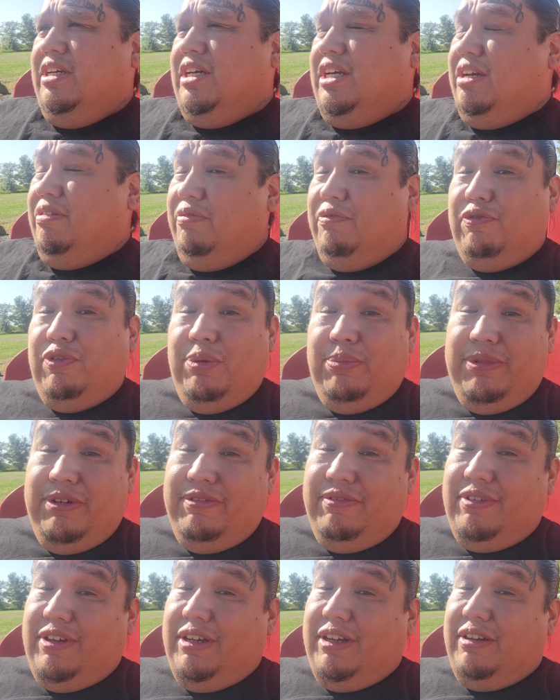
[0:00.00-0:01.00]
Even
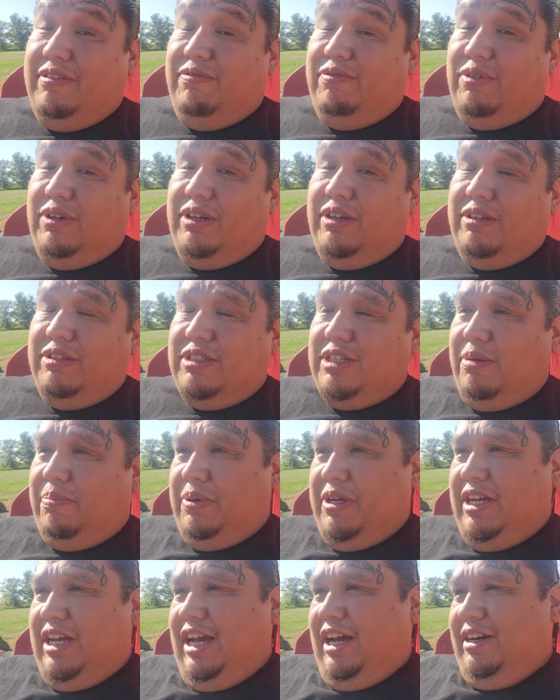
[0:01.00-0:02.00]
from when I was up
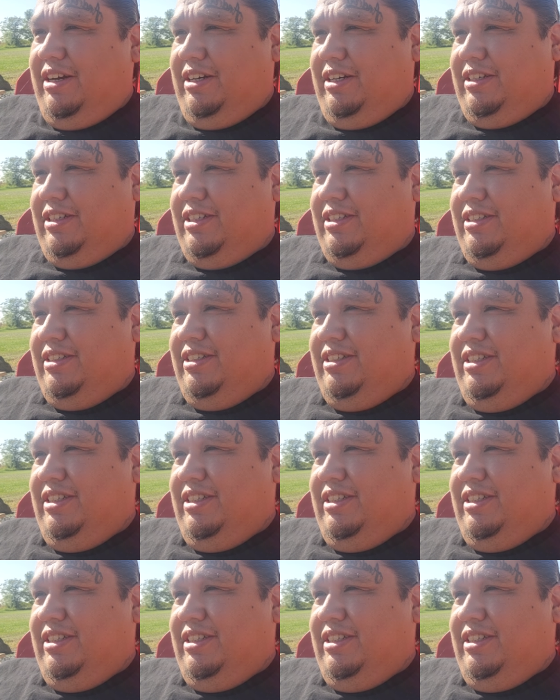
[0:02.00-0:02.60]
in Canada,